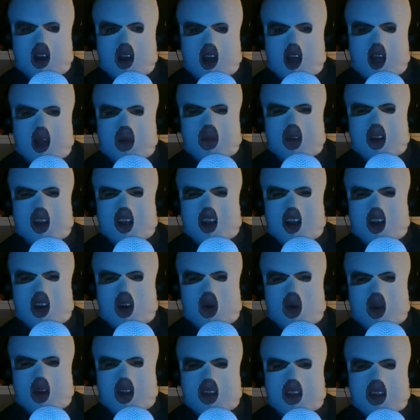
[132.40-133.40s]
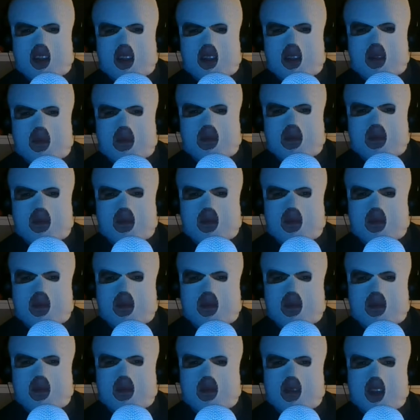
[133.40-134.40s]
I'm going to go with
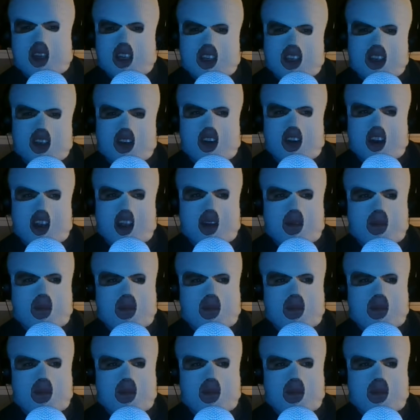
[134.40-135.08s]
disagree.